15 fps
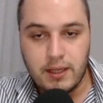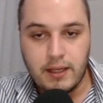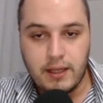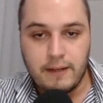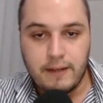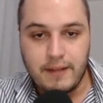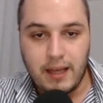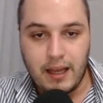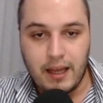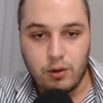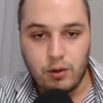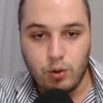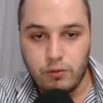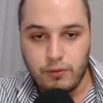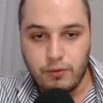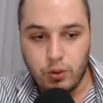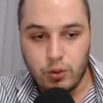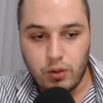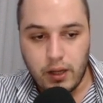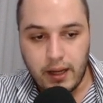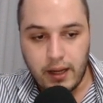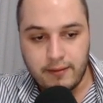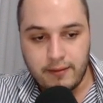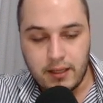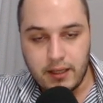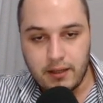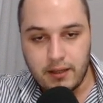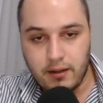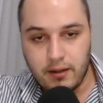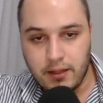the lagoon view and
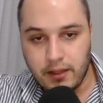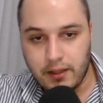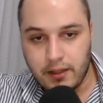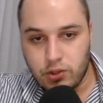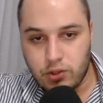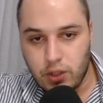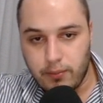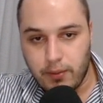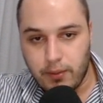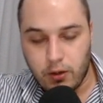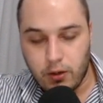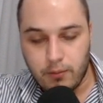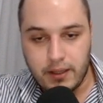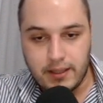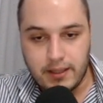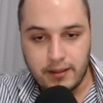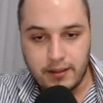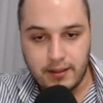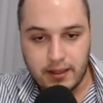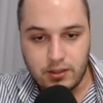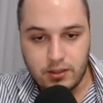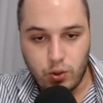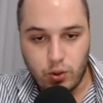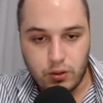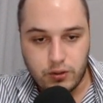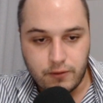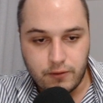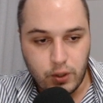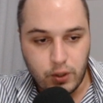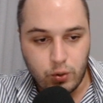the Nadal Shiba or Meydan
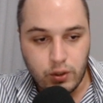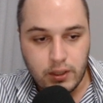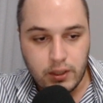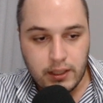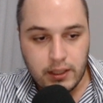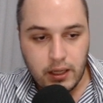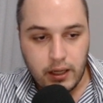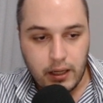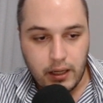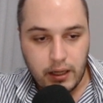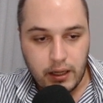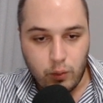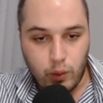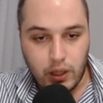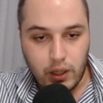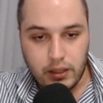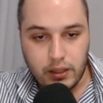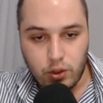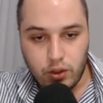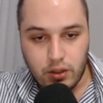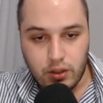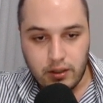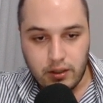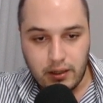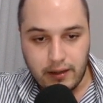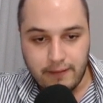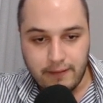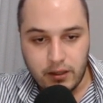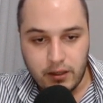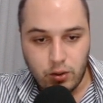Racecourse view, while your
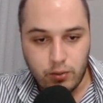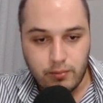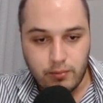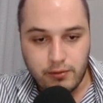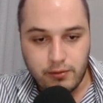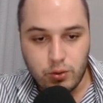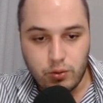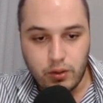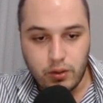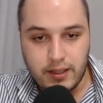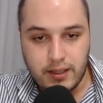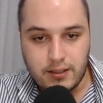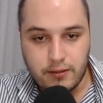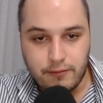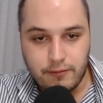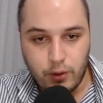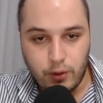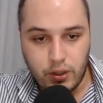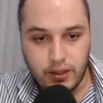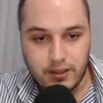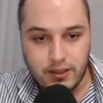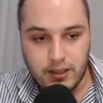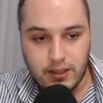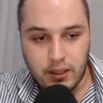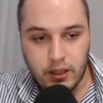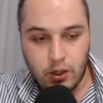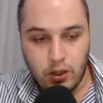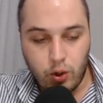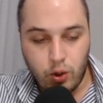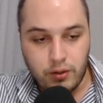living room view is focused
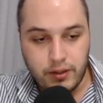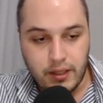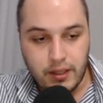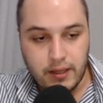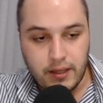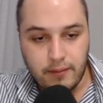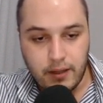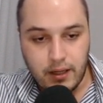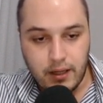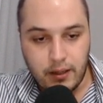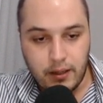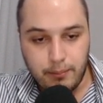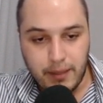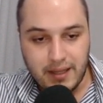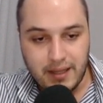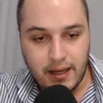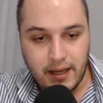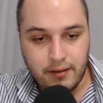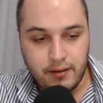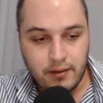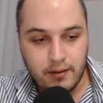on the Meydan